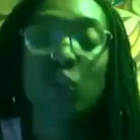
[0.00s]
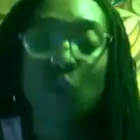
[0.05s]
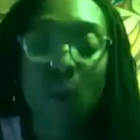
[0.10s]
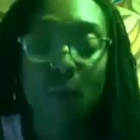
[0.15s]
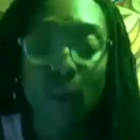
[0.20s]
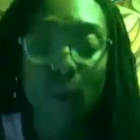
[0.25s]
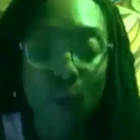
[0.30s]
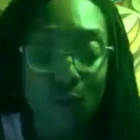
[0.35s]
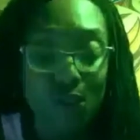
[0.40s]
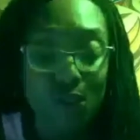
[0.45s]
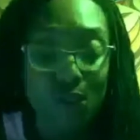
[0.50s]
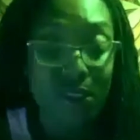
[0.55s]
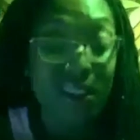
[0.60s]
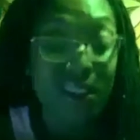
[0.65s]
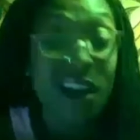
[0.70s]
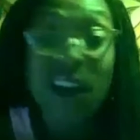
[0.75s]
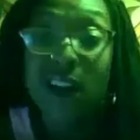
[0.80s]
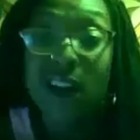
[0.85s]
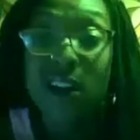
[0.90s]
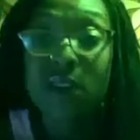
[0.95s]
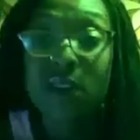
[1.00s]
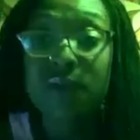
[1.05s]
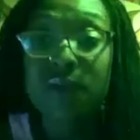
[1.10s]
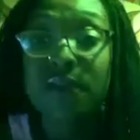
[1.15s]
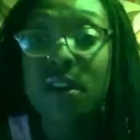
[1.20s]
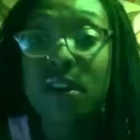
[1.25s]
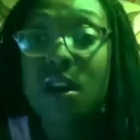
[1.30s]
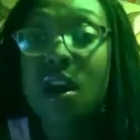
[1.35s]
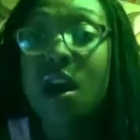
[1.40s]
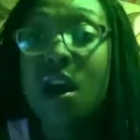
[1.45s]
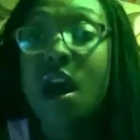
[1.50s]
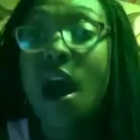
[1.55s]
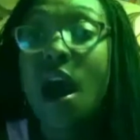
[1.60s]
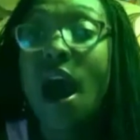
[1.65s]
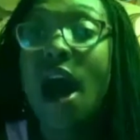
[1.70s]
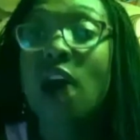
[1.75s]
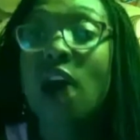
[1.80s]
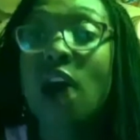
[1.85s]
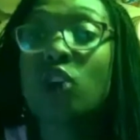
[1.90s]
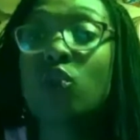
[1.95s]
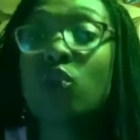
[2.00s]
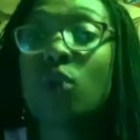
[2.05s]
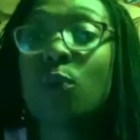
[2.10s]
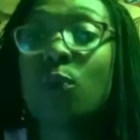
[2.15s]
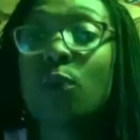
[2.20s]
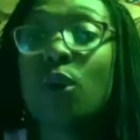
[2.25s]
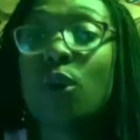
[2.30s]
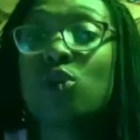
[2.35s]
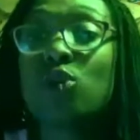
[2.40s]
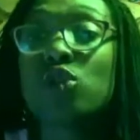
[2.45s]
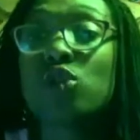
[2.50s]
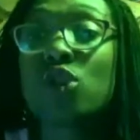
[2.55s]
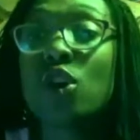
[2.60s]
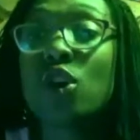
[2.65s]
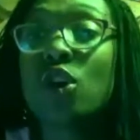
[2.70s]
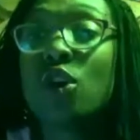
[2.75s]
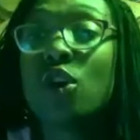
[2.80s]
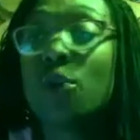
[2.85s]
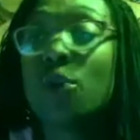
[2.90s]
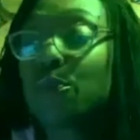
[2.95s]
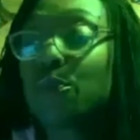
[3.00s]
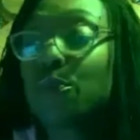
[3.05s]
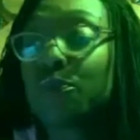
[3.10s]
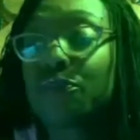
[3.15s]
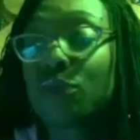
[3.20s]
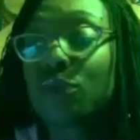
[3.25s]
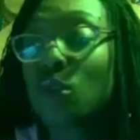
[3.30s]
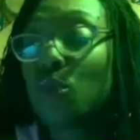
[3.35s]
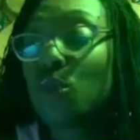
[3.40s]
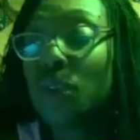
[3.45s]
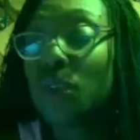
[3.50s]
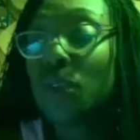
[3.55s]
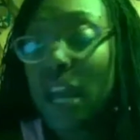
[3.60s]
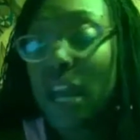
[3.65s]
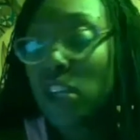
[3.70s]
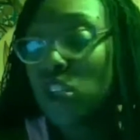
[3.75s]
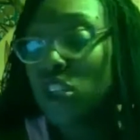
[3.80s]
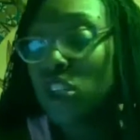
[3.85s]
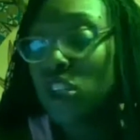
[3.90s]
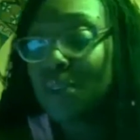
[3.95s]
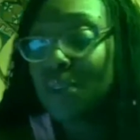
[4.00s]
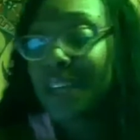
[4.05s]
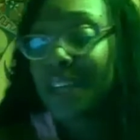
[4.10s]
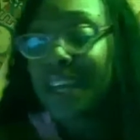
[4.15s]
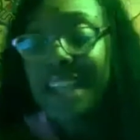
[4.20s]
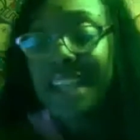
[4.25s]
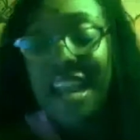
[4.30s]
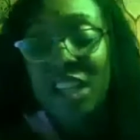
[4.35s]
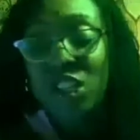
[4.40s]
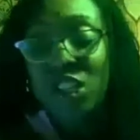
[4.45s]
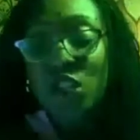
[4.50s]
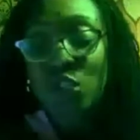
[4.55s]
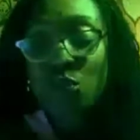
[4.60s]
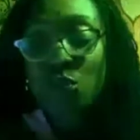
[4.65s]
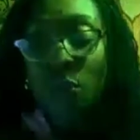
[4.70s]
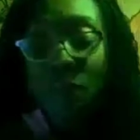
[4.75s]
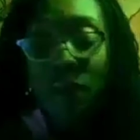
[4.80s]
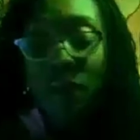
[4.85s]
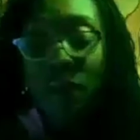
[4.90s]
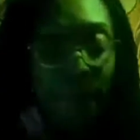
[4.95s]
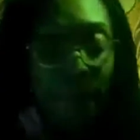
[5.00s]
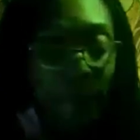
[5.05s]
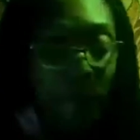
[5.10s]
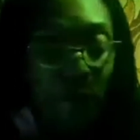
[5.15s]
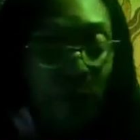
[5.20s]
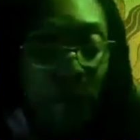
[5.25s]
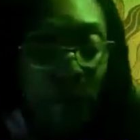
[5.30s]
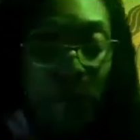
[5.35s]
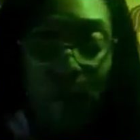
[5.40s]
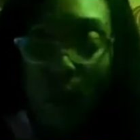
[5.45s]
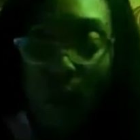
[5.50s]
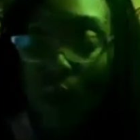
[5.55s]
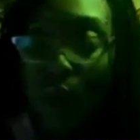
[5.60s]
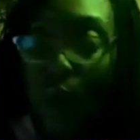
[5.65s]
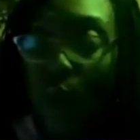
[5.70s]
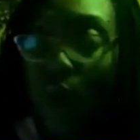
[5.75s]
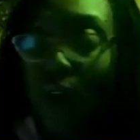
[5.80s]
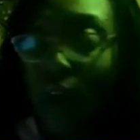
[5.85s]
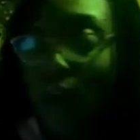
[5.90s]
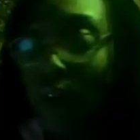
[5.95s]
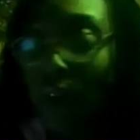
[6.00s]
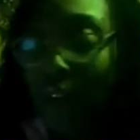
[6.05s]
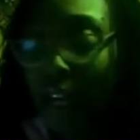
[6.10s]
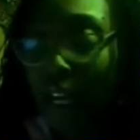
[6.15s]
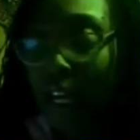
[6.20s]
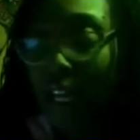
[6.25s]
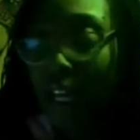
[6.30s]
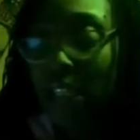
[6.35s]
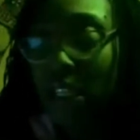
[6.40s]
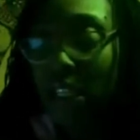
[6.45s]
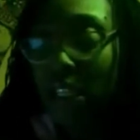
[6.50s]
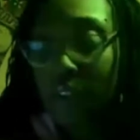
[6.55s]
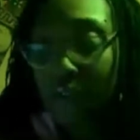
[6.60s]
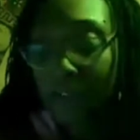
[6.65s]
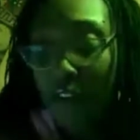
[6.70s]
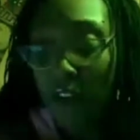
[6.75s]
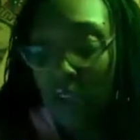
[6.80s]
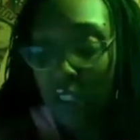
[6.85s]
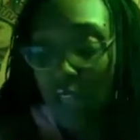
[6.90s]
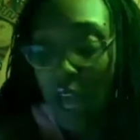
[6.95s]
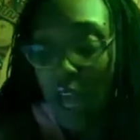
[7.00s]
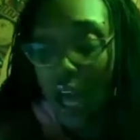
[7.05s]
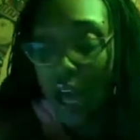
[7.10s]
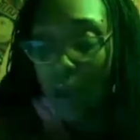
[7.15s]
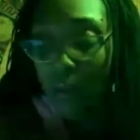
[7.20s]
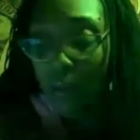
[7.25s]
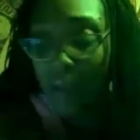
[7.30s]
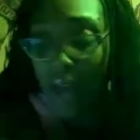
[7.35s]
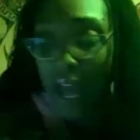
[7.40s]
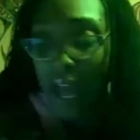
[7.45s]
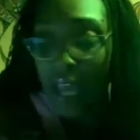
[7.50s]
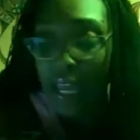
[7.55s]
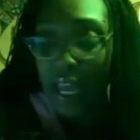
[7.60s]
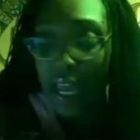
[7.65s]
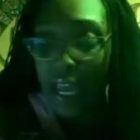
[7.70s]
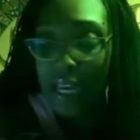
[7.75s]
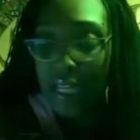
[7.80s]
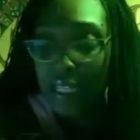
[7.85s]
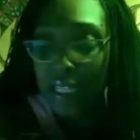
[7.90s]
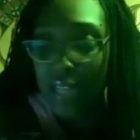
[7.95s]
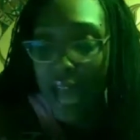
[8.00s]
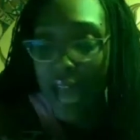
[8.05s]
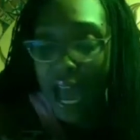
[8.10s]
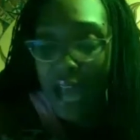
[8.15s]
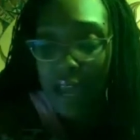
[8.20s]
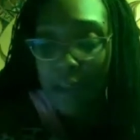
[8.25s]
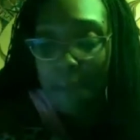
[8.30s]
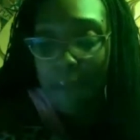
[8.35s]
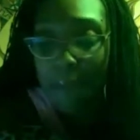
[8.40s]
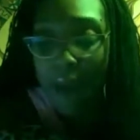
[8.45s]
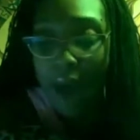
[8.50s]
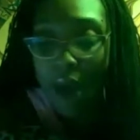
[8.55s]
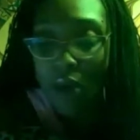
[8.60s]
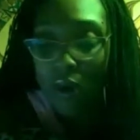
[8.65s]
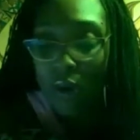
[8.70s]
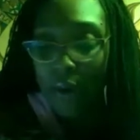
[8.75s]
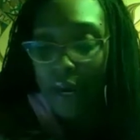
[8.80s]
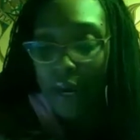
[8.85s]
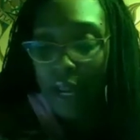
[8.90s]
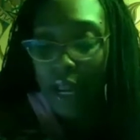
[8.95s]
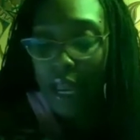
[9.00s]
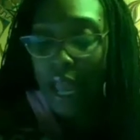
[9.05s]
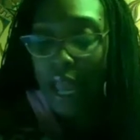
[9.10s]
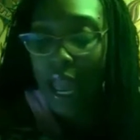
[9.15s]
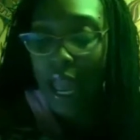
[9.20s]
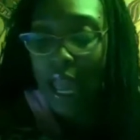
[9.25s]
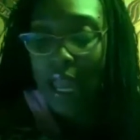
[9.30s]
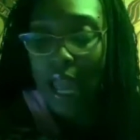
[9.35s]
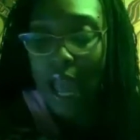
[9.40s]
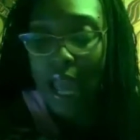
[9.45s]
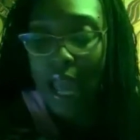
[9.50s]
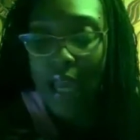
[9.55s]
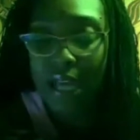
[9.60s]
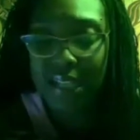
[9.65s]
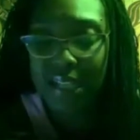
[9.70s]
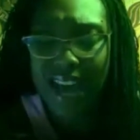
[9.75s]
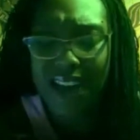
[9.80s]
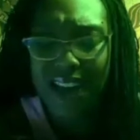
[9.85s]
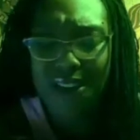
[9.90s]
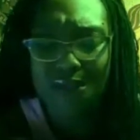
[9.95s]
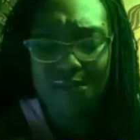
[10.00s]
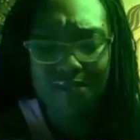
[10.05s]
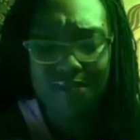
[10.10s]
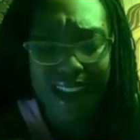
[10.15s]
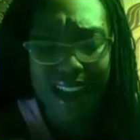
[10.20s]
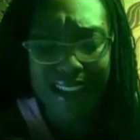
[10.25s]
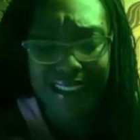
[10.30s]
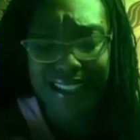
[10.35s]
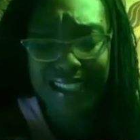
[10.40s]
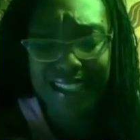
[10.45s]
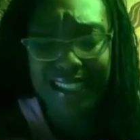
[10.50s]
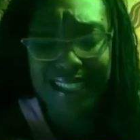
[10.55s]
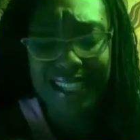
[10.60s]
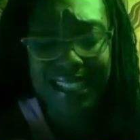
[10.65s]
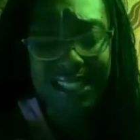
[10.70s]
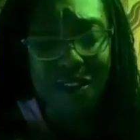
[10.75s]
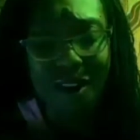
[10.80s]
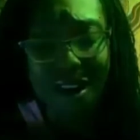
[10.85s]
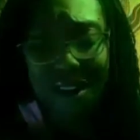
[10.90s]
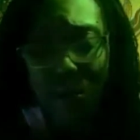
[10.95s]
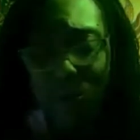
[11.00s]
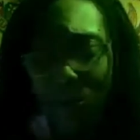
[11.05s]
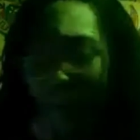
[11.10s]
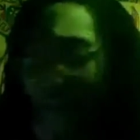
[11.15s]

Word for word: approach love, how you approach relationships, connections with people, whatever it is, it's fucked up. Like, and it's mm-hmm. not empowering. And like, cause I don't like this. It's all in